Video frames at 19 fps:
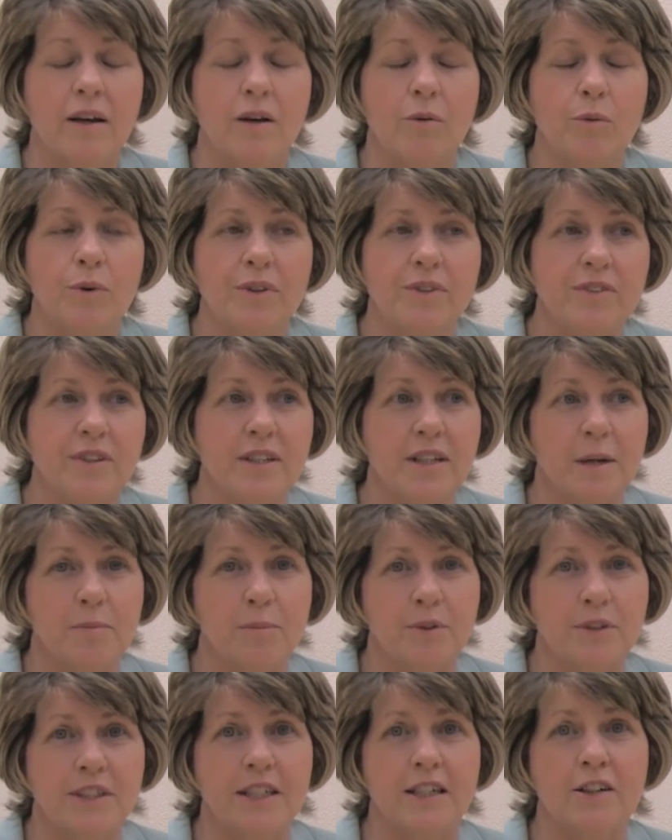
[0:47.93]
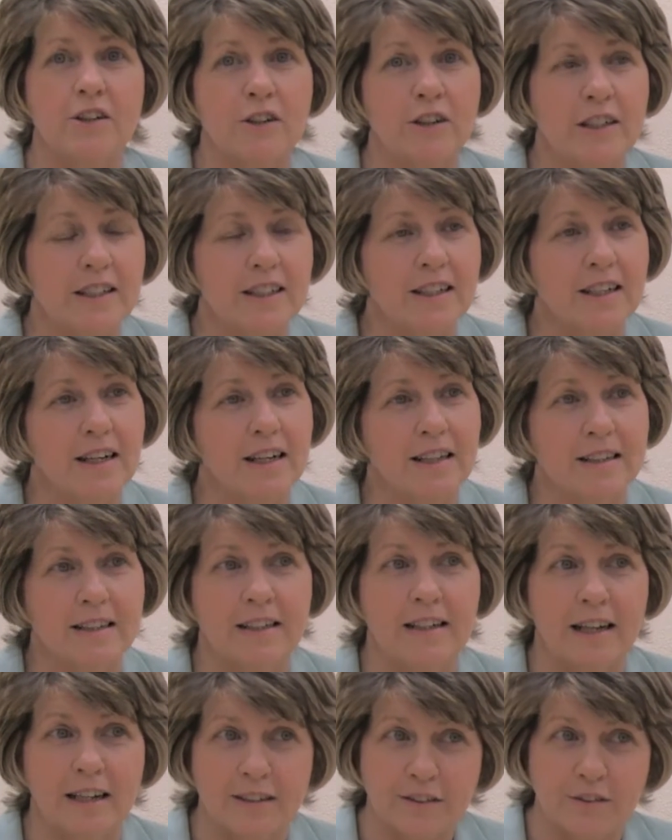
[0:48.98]
We see that particularly at the
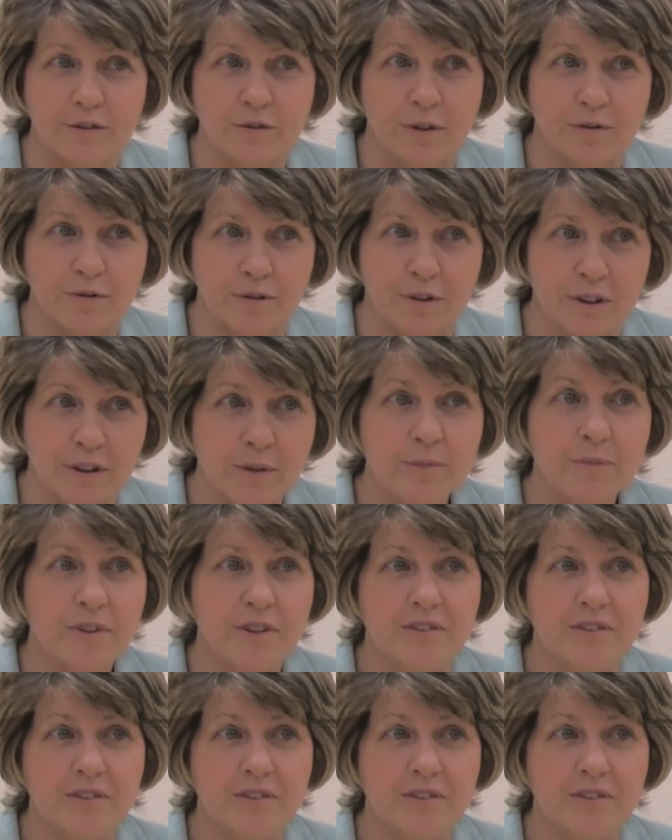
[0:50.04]
last referendum,